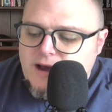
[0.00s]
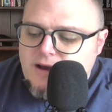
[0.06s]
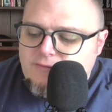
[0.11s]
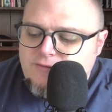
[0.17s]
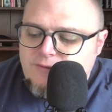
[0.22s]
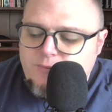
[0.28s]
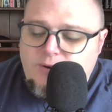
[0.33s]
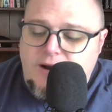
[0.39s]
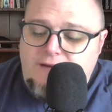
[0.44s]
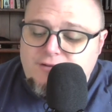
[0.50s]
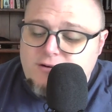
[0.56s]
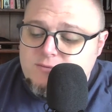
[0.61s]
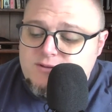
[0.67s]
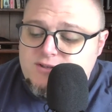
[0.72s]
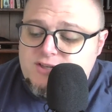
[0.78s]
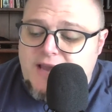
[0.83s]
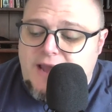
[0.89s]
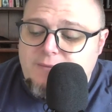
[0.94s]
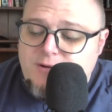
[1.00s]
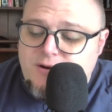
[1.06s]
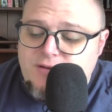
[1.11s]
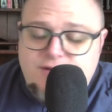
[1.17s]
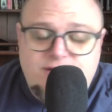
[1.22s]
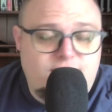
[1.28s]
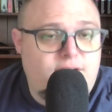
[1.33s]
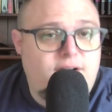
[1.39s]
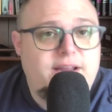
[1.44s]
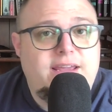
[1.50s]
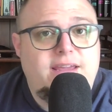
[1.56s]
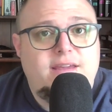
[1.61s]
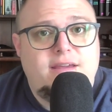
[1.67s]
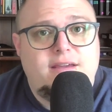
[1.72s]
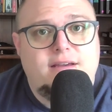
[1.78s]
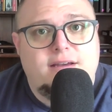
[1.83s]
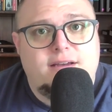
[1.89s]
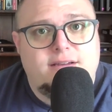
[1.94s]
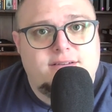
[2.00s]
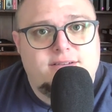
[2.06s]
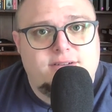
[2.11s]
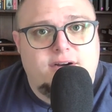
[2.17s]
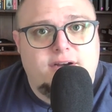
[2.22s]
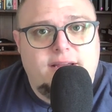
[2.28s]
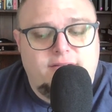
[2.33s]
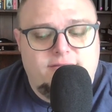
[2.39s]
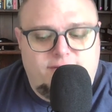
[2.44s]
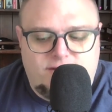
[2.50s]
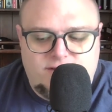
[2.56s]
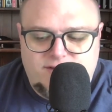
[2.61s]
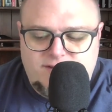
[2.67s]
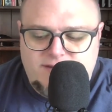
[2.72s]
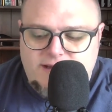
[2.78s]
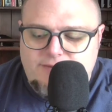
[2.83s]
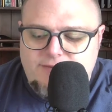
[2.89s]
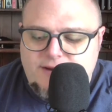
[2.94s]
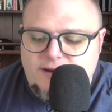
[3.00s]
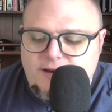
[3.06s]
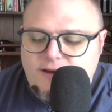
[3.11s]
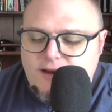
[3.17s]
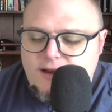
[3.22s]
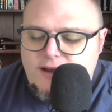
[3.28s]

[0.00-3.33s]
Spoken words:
From Proverbs chapter 30, starting at verse 7,